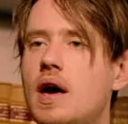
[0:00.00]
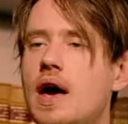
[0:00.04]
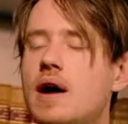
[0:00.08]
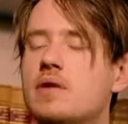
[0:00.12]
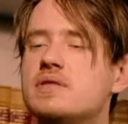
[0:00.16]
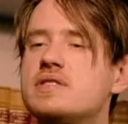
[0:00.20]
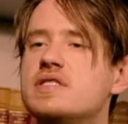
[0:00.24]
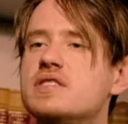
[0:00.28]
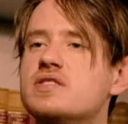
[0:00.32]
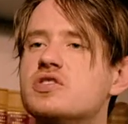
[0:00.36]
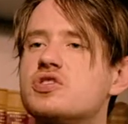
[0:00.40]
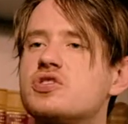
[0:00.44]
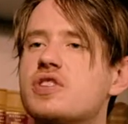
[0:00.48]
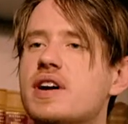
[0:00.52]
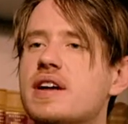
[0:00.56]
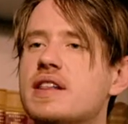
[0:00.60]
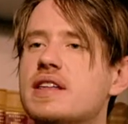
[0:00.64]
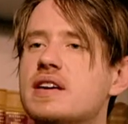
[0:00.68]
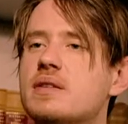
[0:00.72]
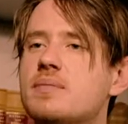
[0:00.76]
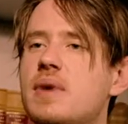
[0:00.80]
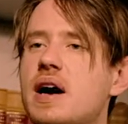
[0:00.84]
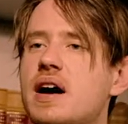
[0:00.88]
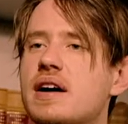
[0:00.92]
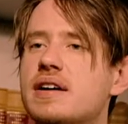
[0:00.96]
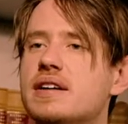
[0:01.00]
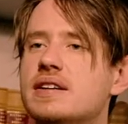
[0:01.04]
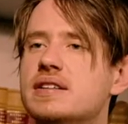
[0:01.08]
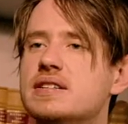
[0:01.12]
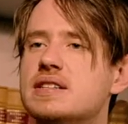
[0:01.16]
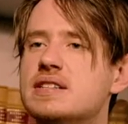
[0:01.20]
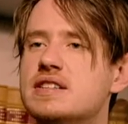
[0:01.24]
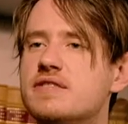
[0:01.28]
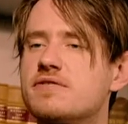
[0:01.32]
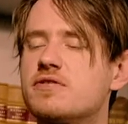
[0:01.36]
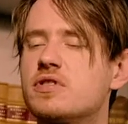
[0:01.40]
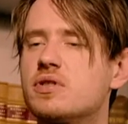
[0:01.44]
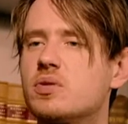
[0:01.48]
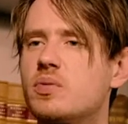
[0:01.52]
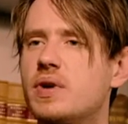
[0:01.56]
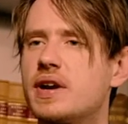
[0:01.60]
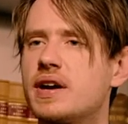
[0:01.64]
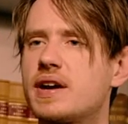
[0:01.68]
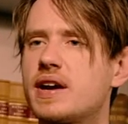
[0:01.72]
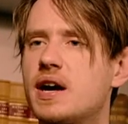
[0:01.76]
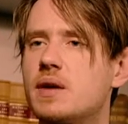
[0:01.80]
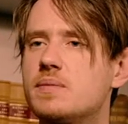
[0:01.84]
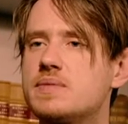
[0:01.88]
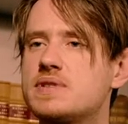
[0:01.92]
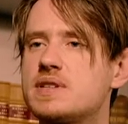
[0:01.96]
How is the Australian market different
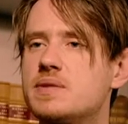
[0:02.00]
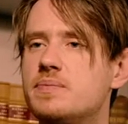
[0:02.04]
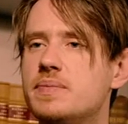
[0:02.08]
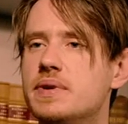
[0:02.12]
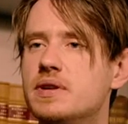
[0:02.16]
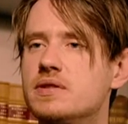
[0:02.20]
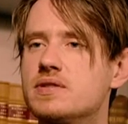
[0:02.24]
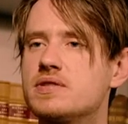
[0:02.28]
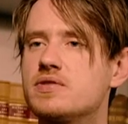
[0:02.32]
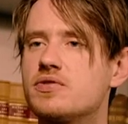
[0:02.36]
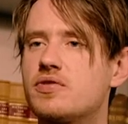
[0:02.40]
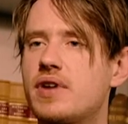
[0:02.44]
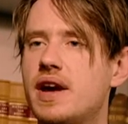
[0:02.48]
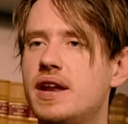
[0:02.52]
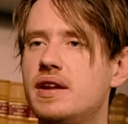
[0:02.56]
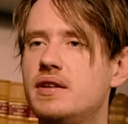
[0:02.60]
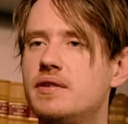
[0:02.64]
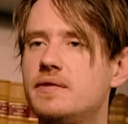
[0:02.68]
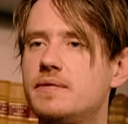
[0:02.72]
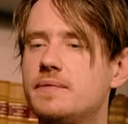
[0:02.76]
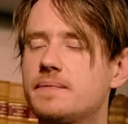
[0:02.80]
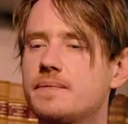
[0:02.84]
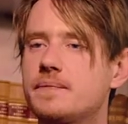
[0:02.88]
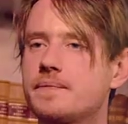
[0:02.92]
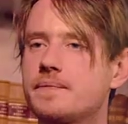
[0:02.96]
when it comes to build-to-rent?